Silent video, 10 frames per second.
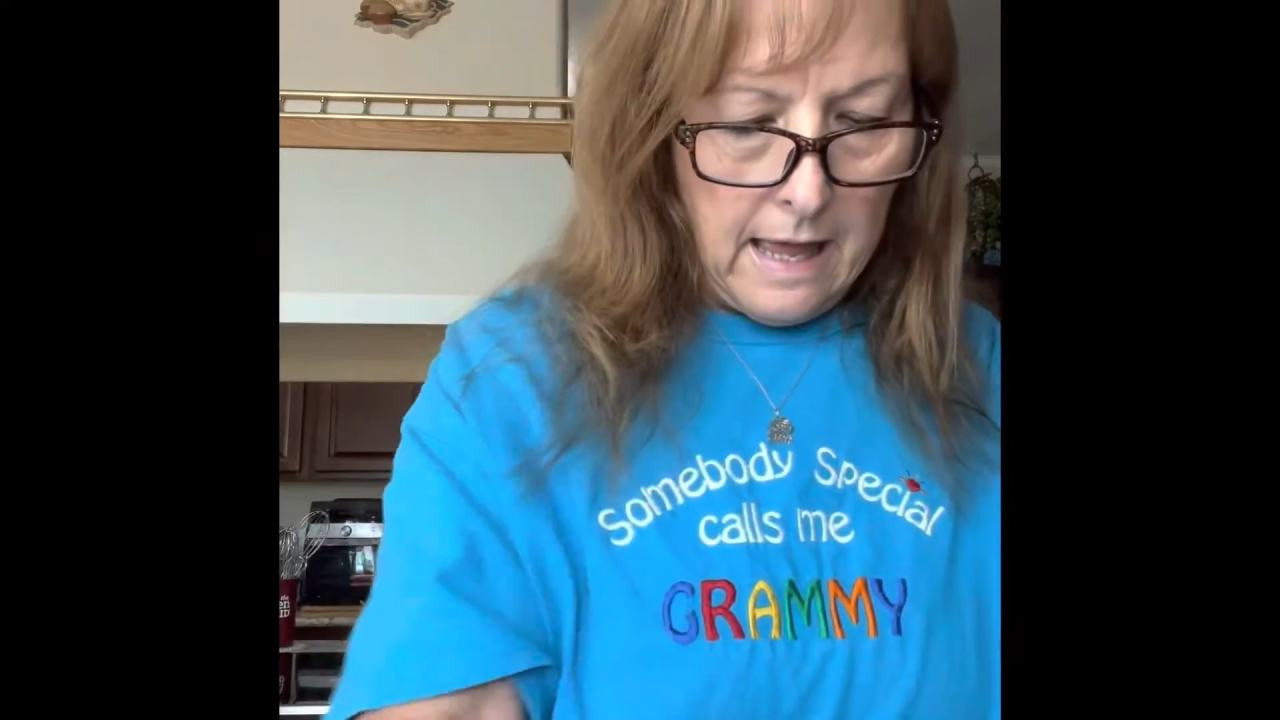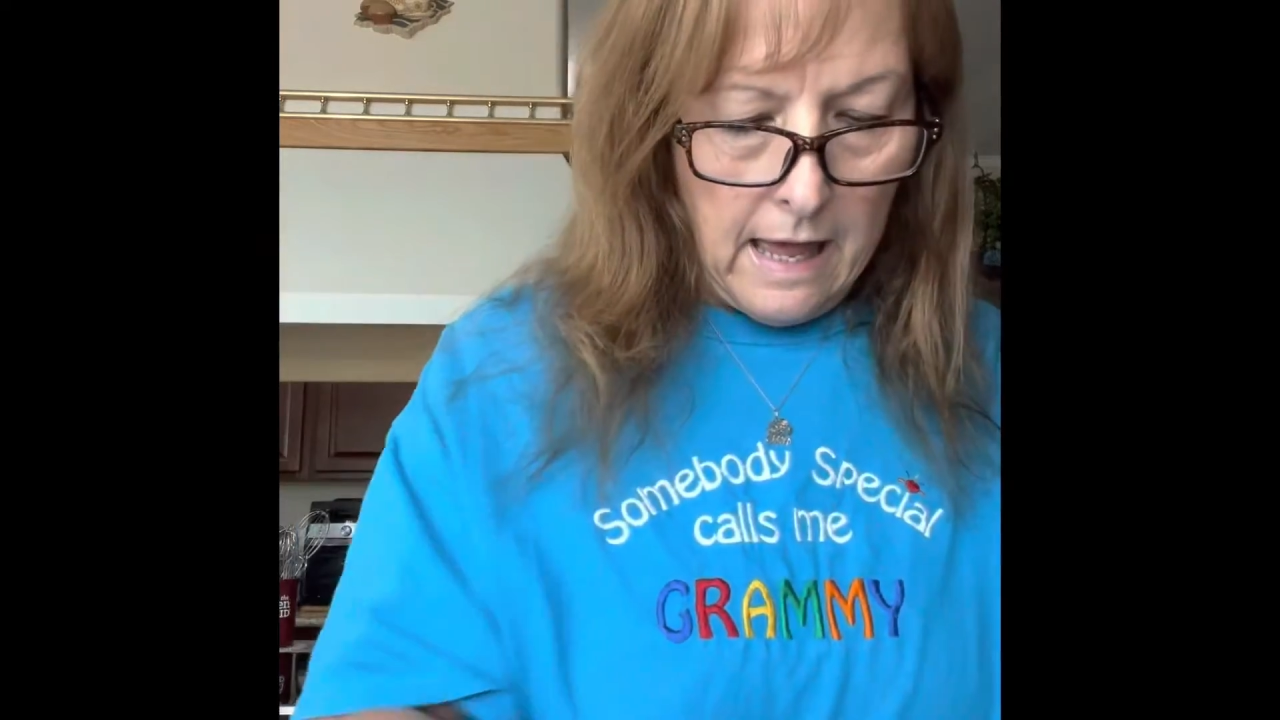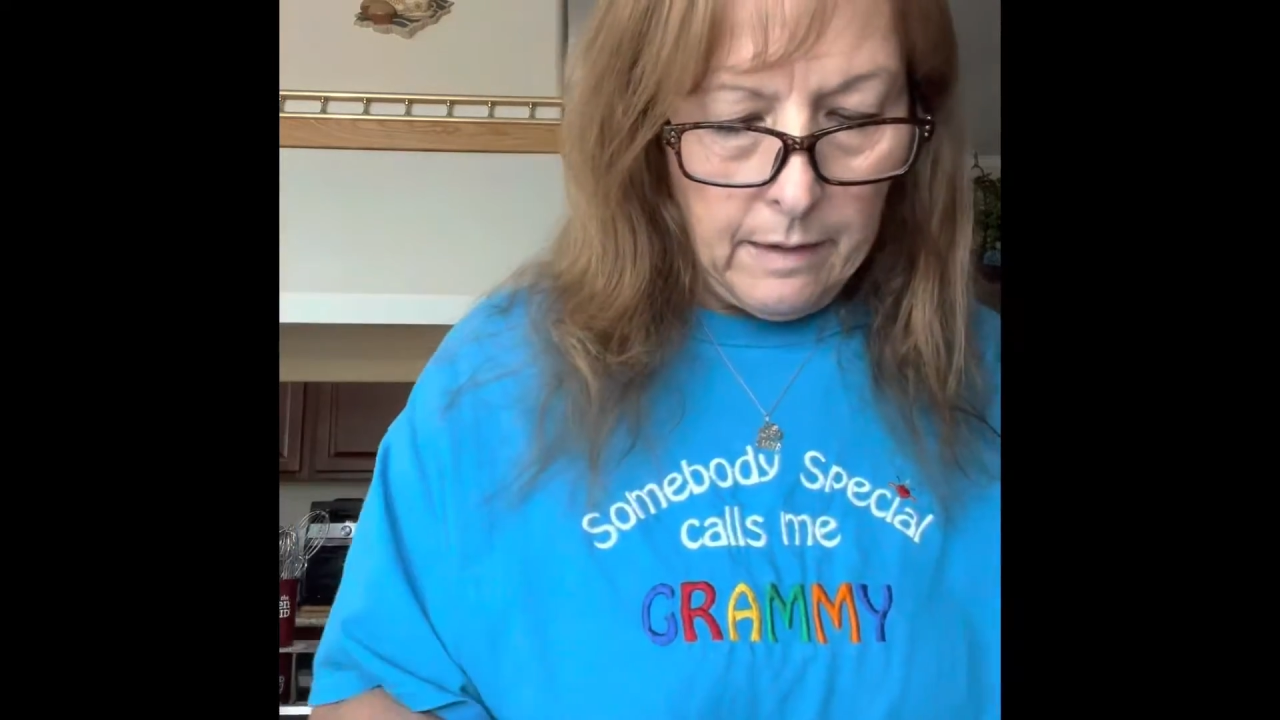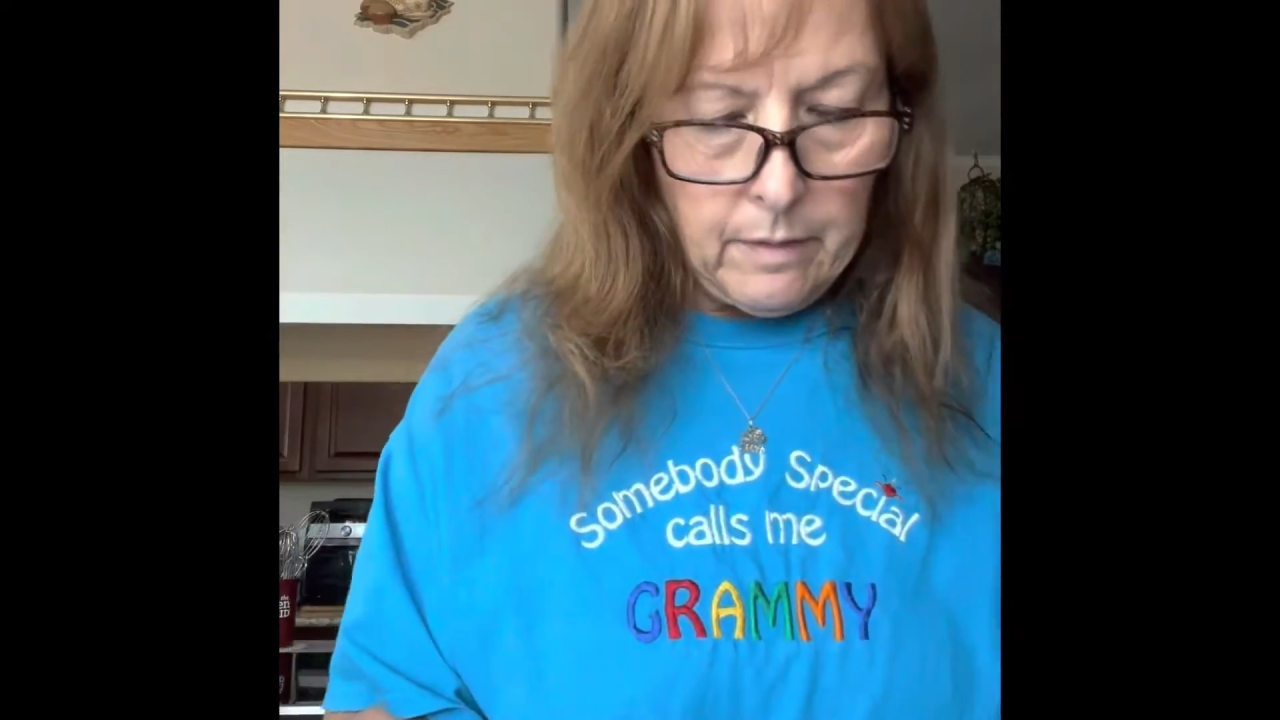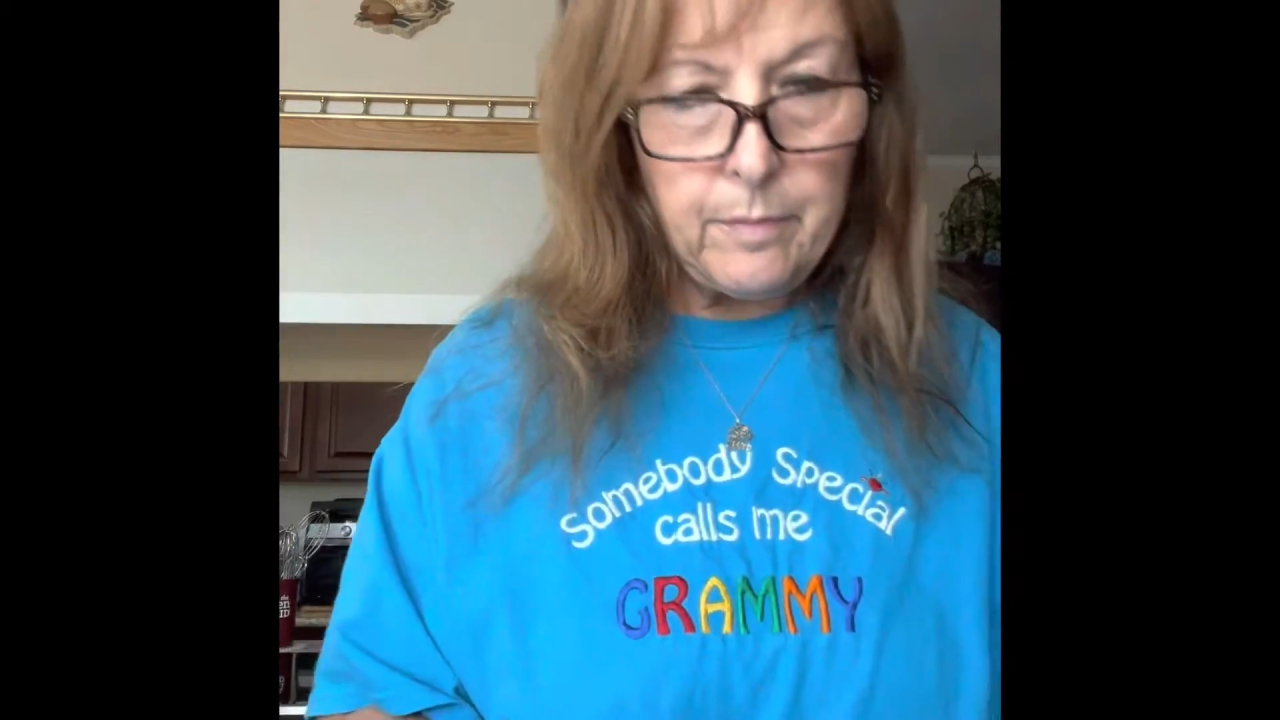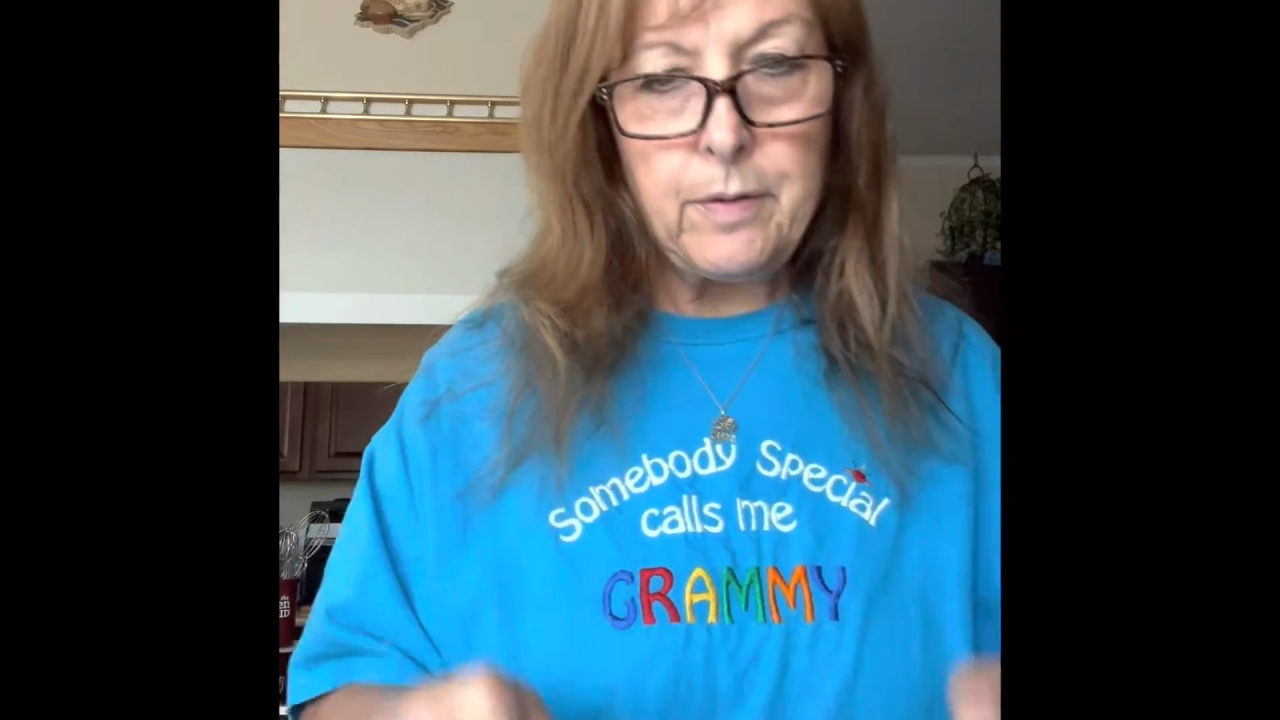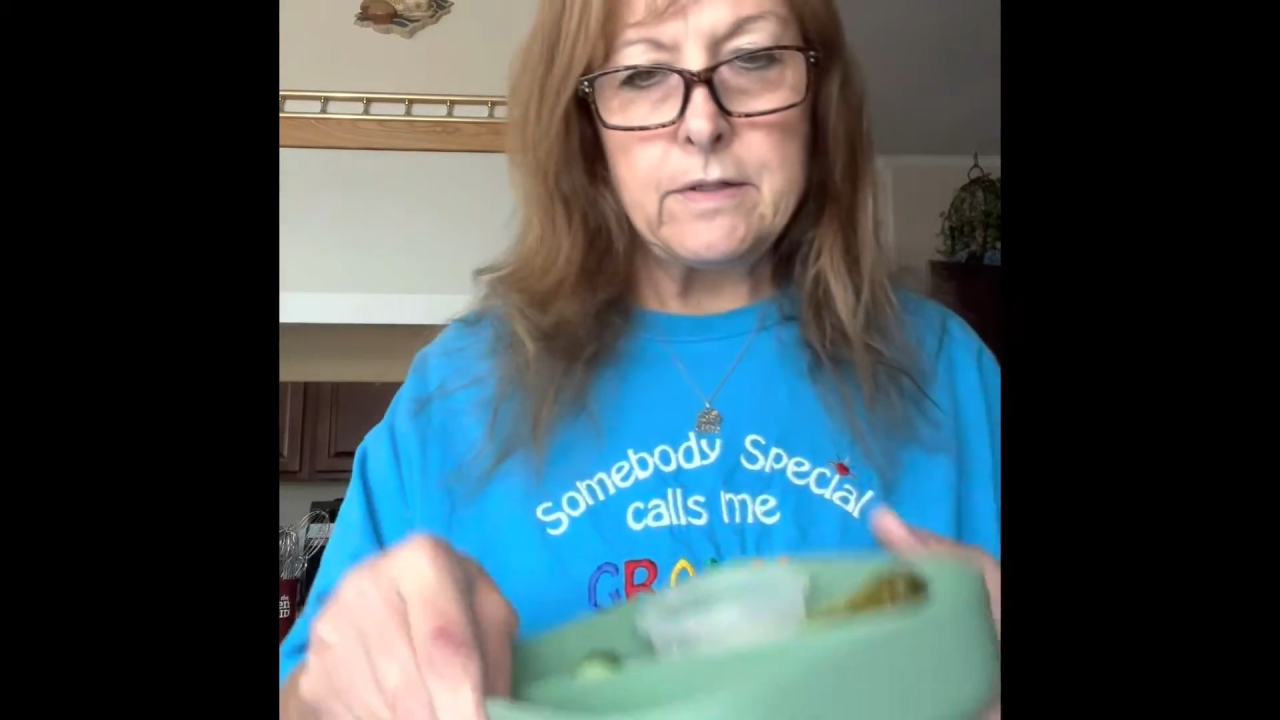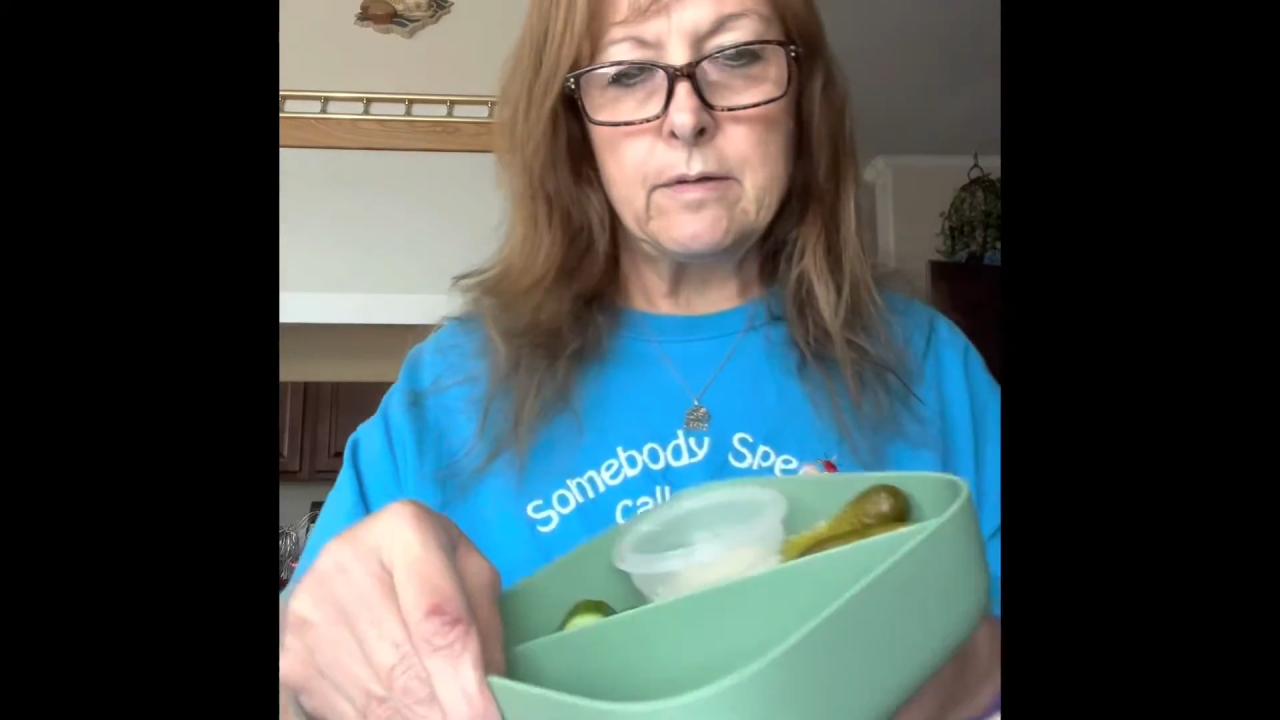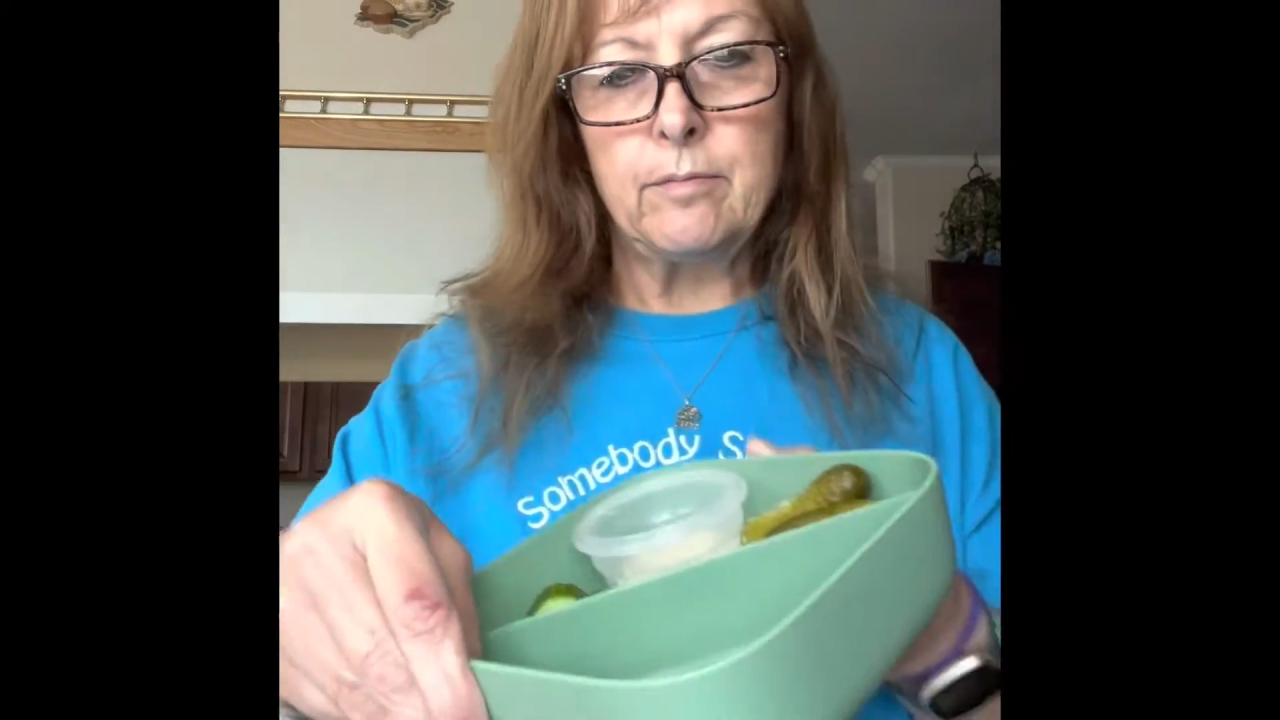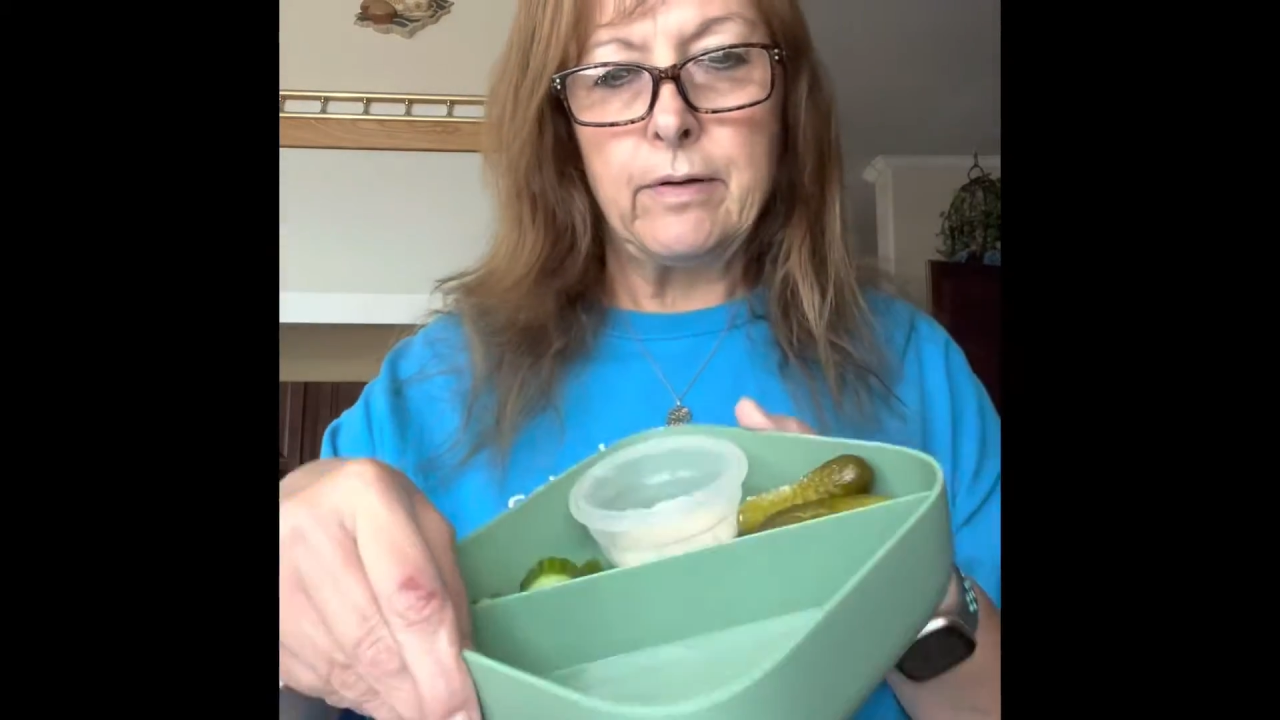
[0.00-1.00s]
And I'm gonna put some